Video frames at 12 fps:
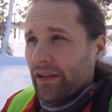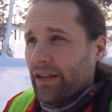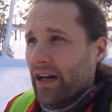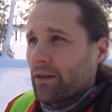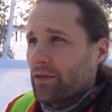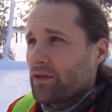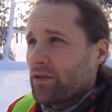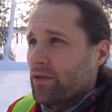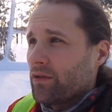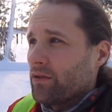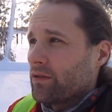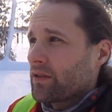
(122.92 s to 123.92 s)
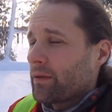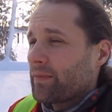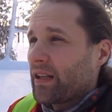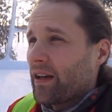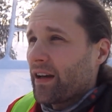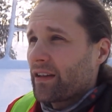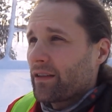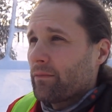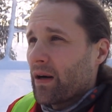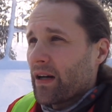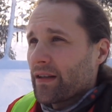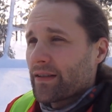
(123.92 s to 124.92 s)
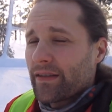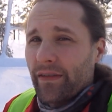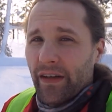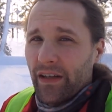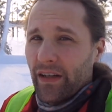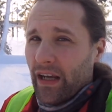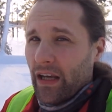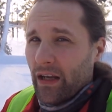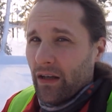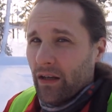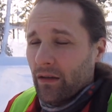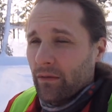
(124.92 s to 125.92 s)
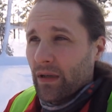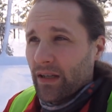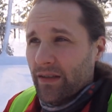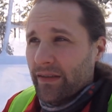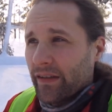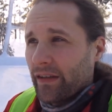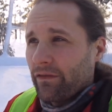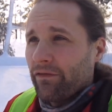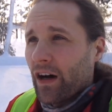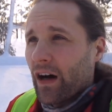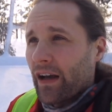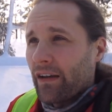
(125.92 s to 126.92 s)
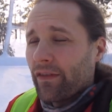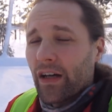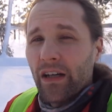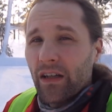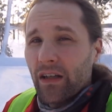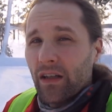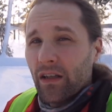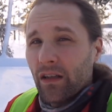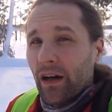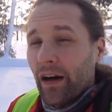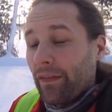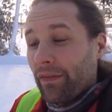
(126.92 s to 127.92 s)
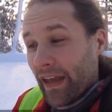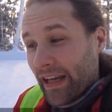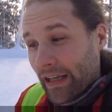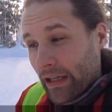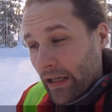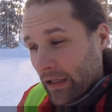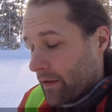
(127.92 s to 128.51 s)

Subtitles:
down to something like -30, -35, I think.